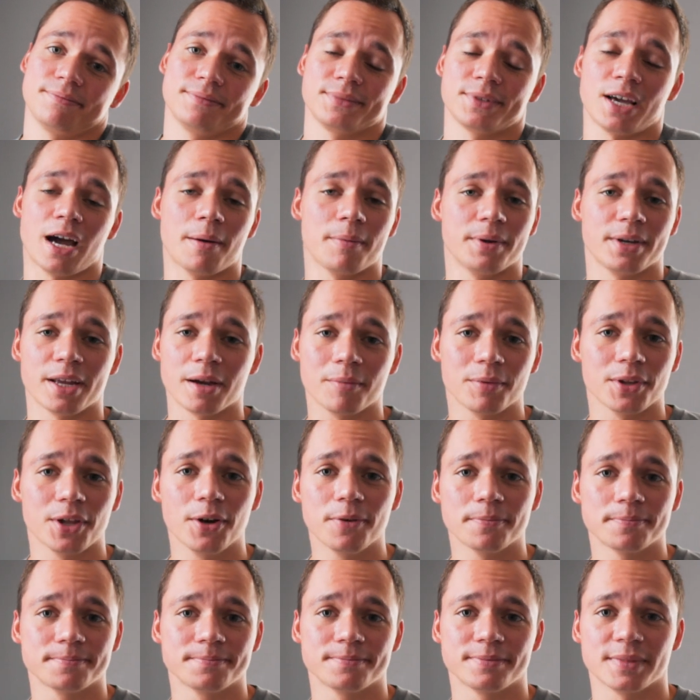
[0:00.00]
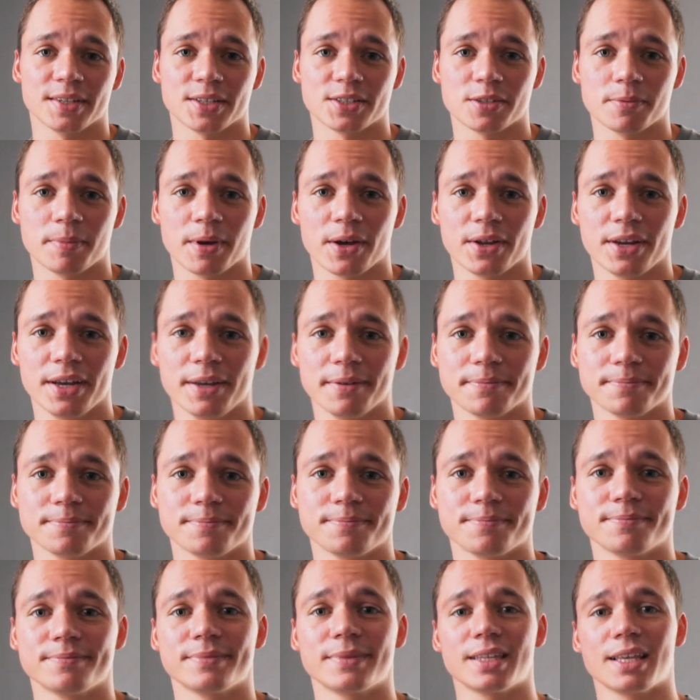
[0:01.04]
comment down below. That's about it.
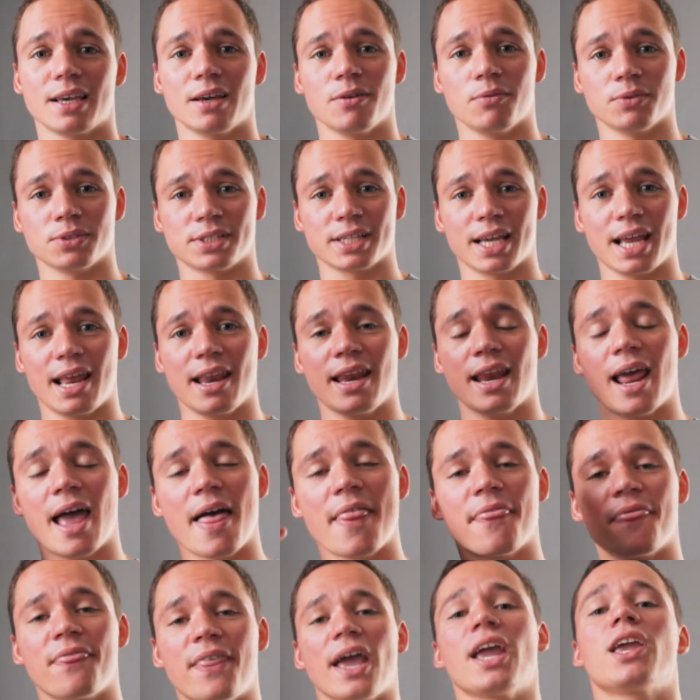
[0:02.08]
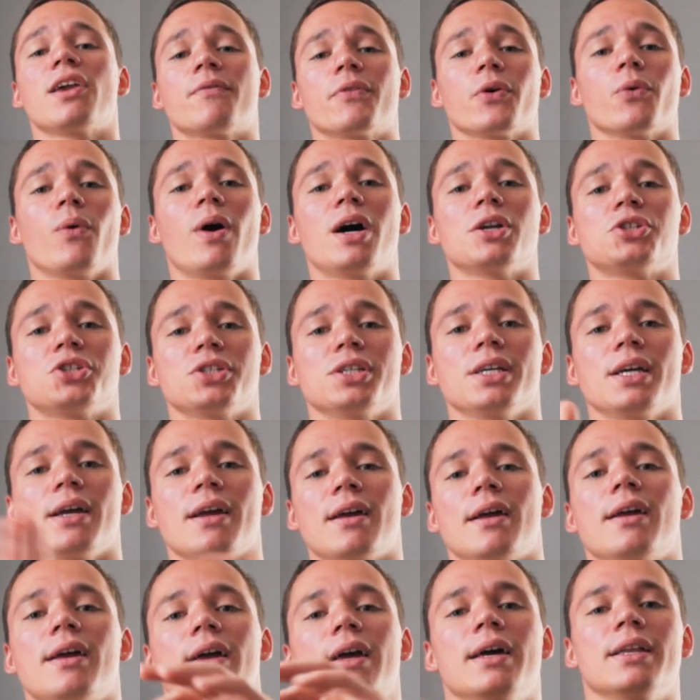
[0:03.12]
Once again, thank you for watching.
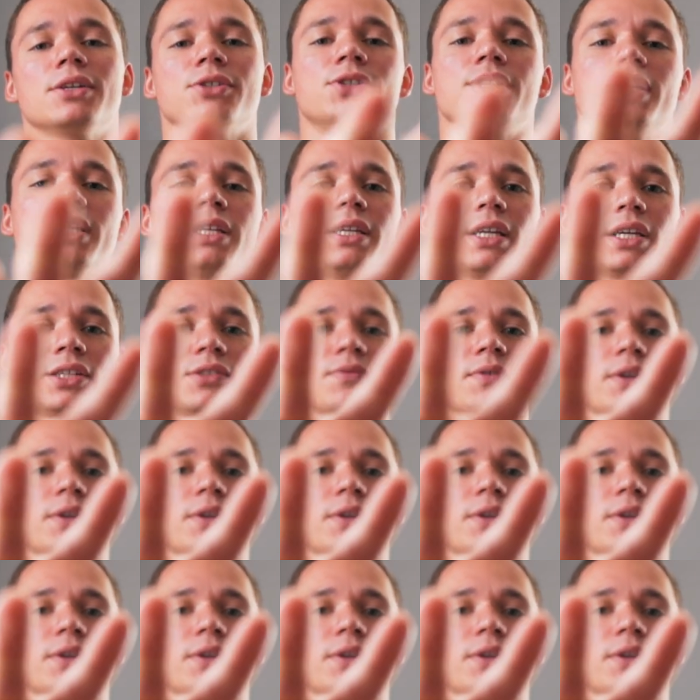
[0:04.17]
See you in the next